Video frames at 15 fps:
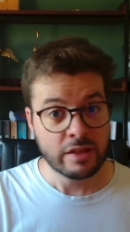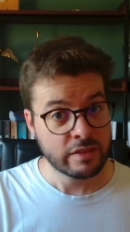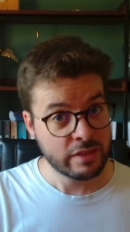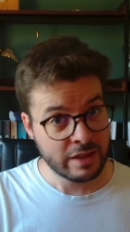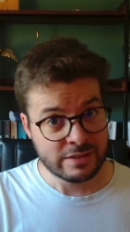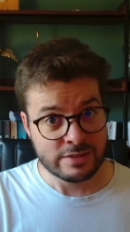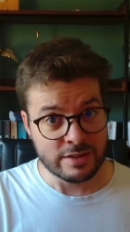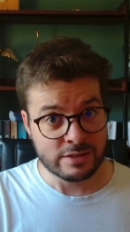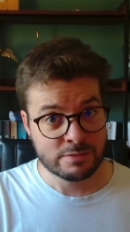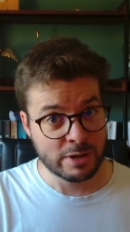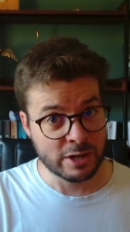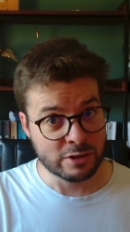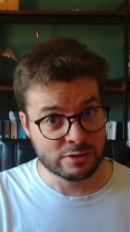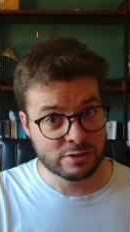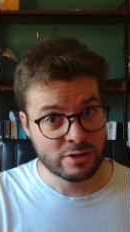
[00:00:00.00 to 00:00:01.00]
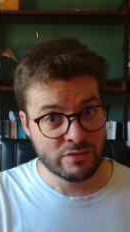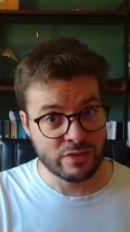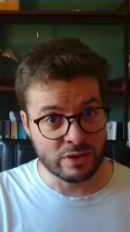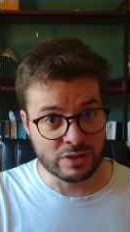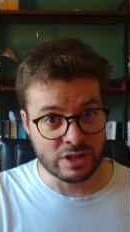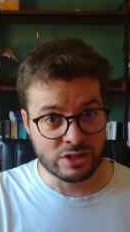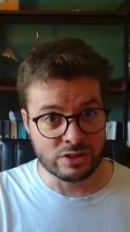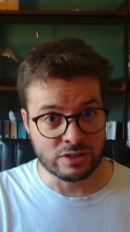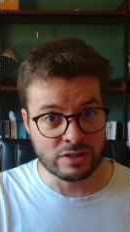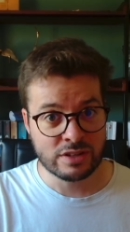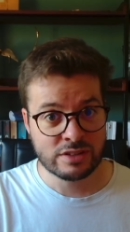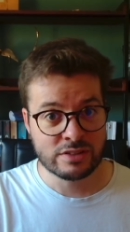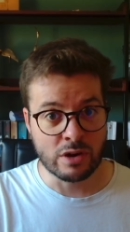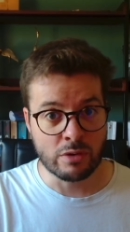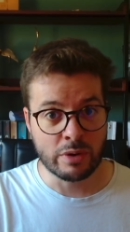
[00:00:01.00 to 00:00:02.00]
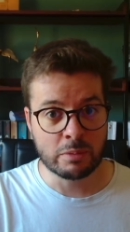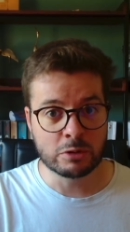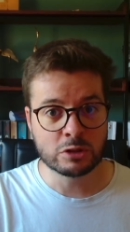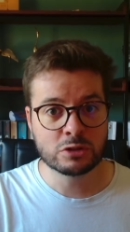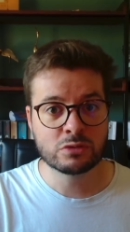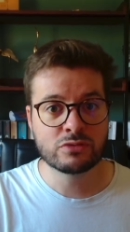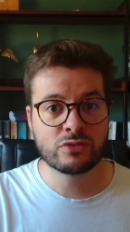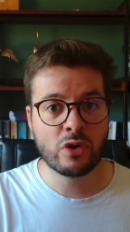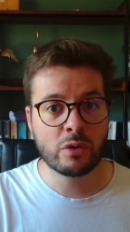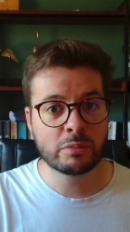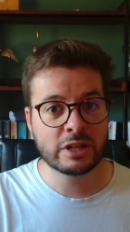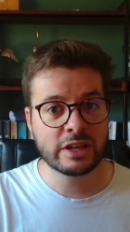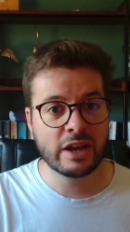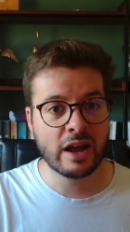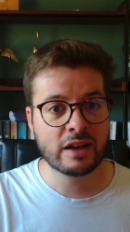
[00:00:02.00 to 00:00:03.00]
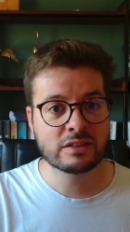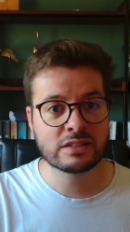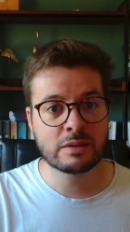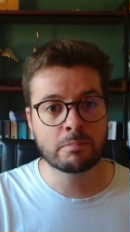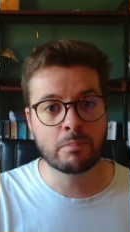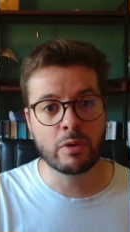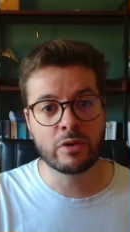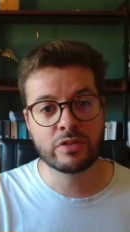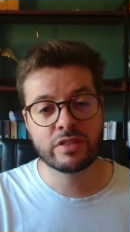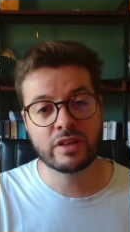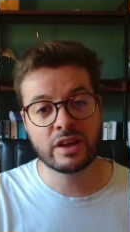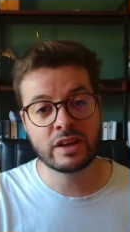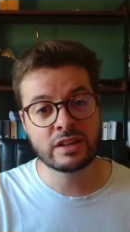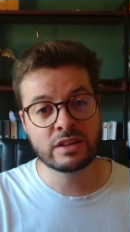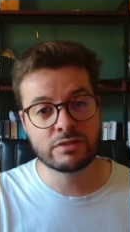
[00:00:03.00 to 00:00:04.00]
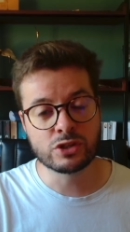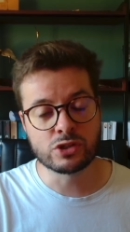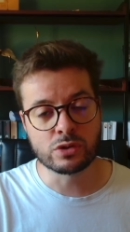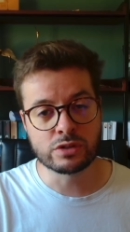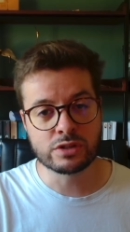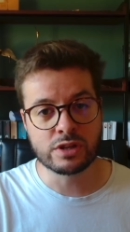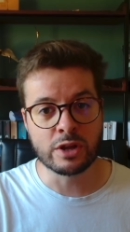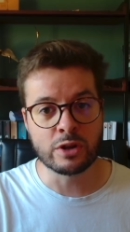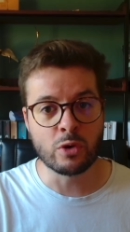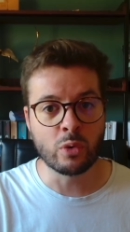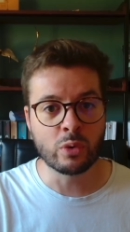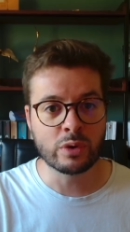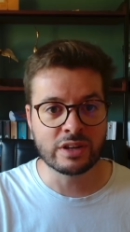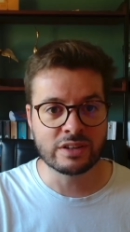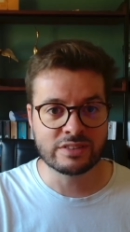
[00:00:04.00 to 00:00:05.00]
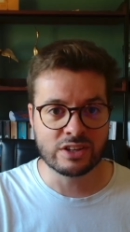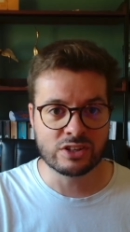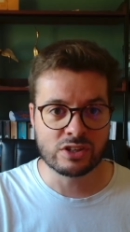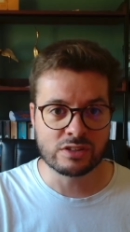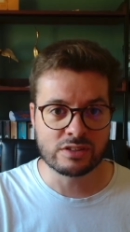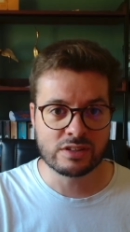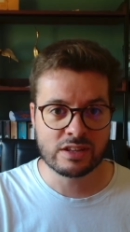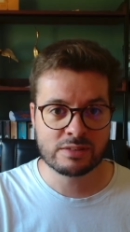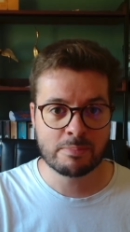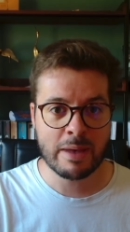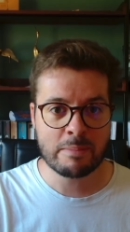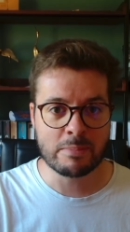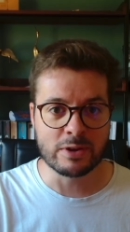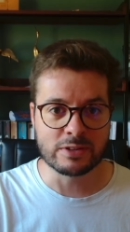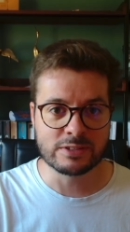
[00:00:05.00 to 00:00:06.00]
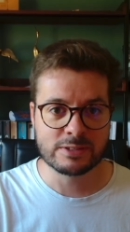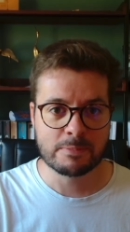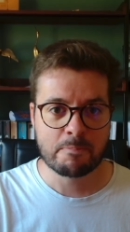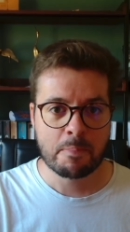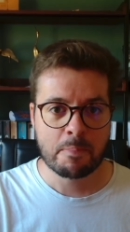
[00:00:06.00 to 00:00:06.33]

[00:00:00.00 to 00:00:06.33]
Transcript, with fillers: This is because the foundation is now able to formally accept both individuals and organizations as members.